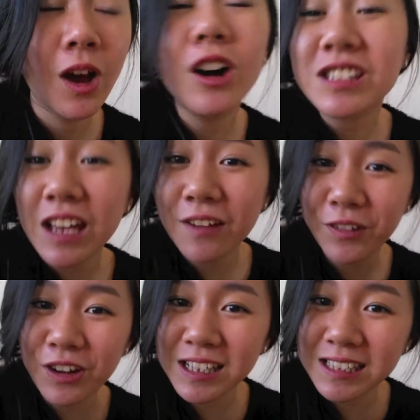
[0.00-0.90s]
Also,
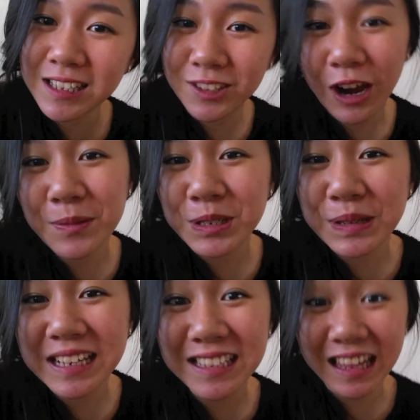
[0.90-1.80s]
everyone has subscribed to
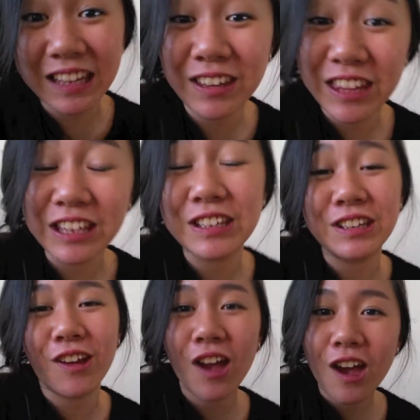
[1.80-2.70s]
us. Thank you, thank
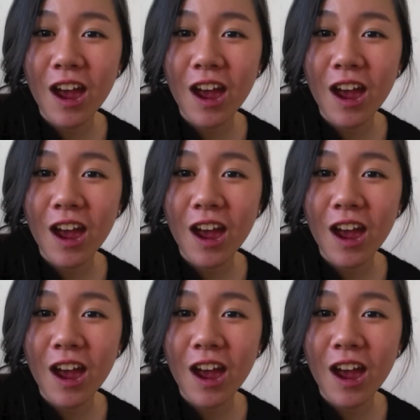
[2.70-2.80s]
you.